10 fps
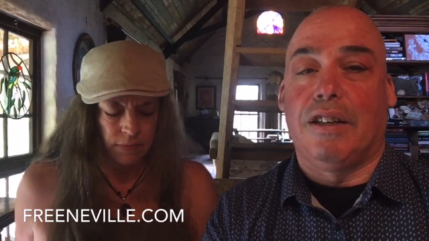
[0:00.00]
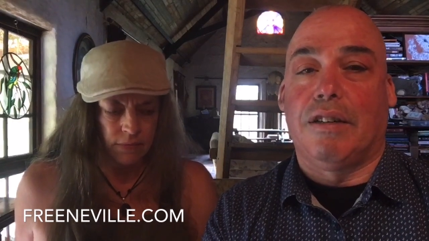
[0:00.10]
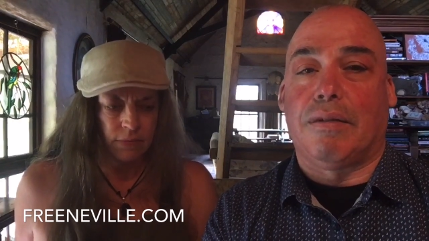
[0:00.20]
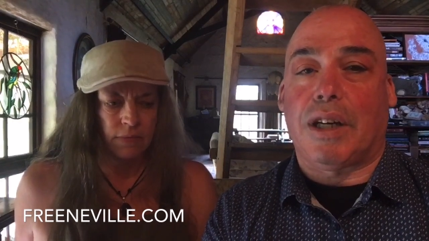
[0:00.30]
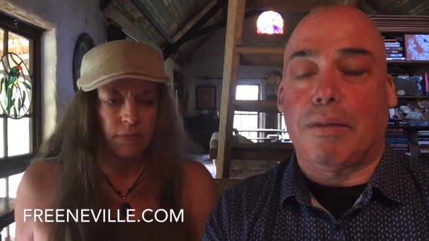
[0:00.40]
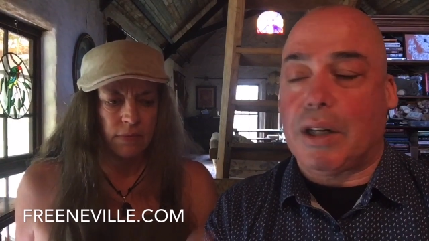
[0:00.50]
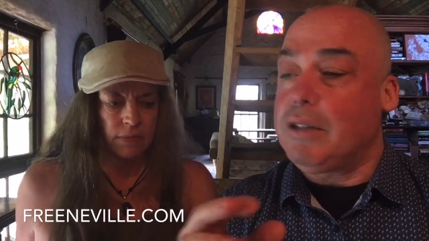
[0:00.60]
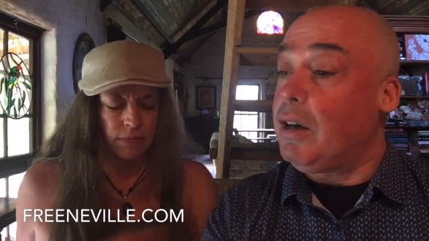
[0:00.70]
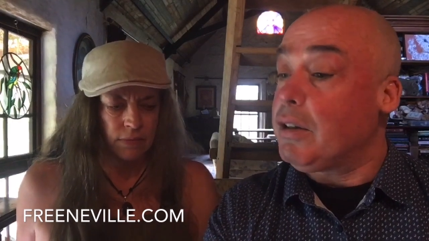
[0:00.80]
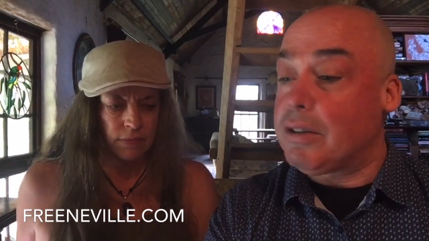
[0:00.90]
Speaker 1: When I when I
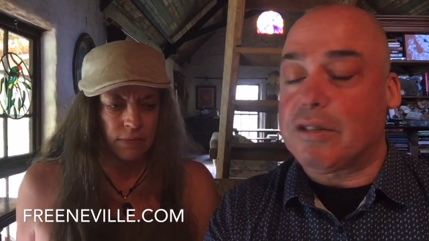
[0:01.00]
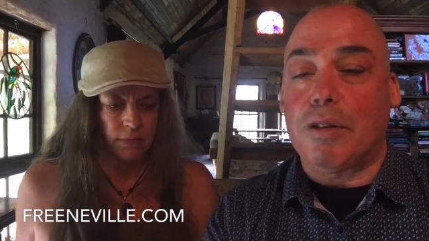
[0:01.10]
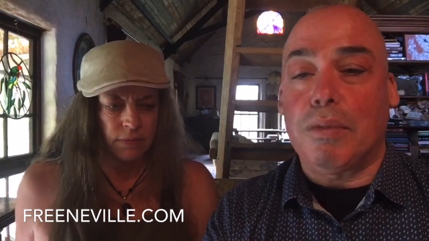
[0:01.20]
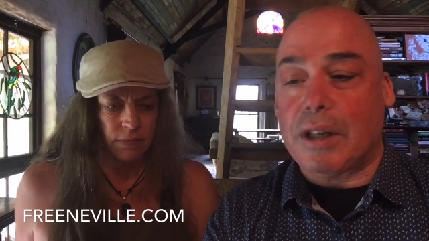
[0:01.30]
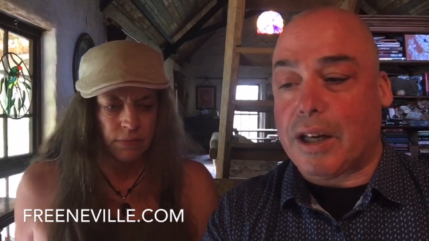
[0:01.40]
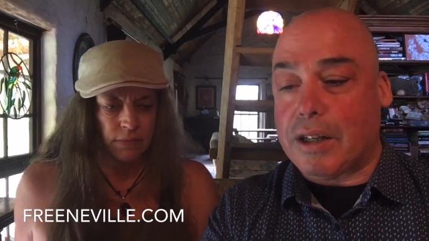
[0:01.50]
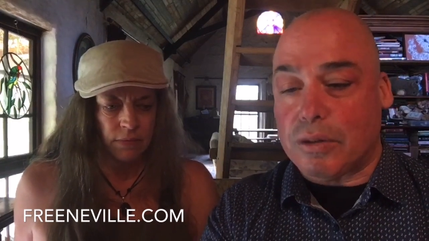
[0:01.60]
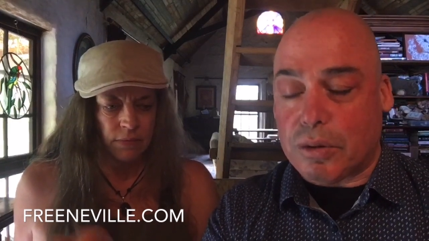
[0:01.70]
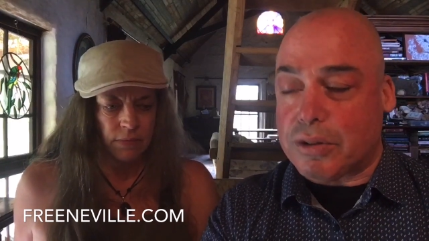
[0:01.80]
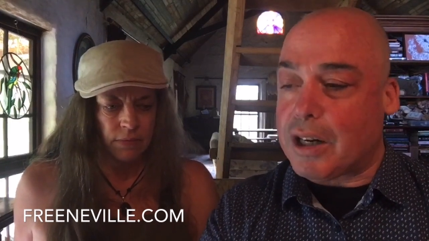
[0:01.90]
talk to someone and I can
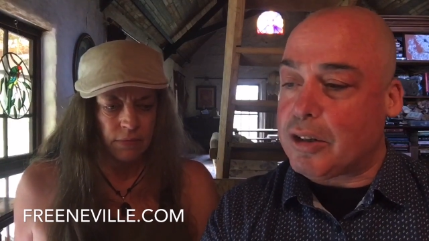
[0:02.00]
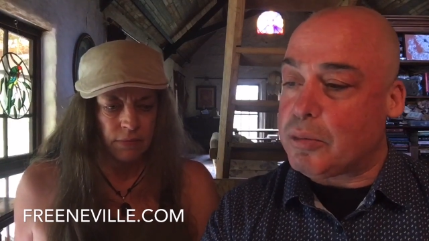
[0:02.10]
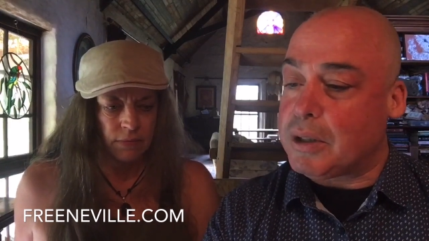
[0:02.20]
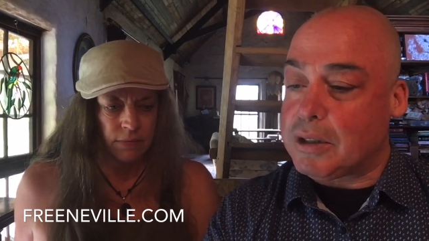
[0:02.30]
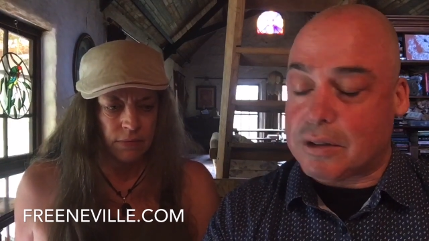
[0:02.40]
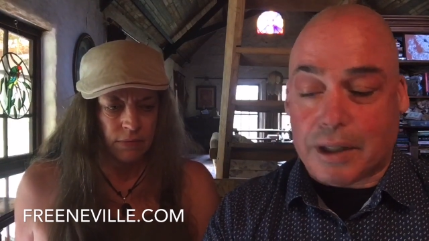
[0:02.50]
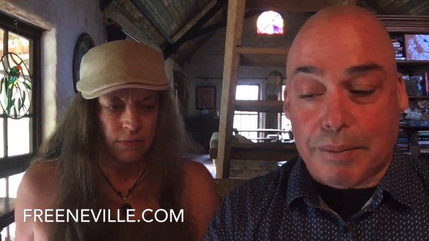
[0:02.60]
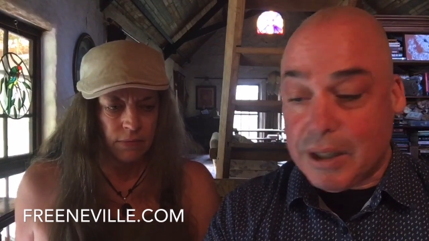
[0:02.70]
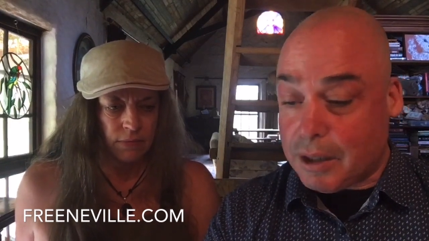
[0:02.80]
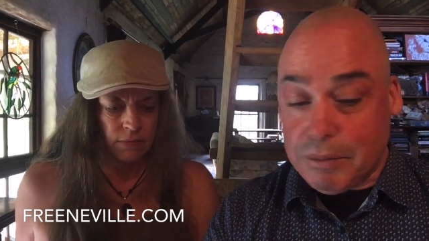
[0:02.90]
drill down a little bit, and it's like,
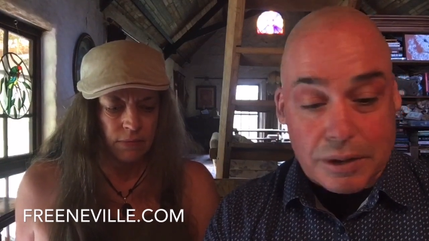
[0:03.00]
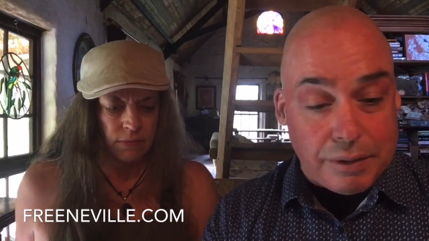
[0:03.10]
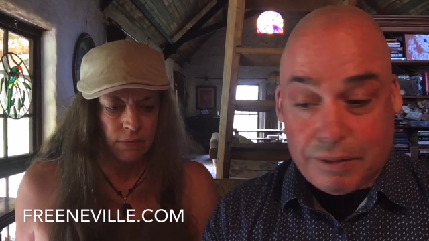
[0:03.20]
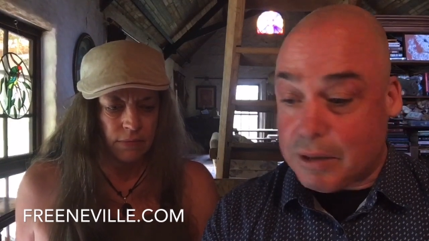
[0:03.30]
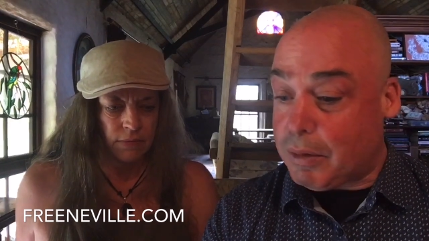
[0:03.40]
man, I'm just afraid of what my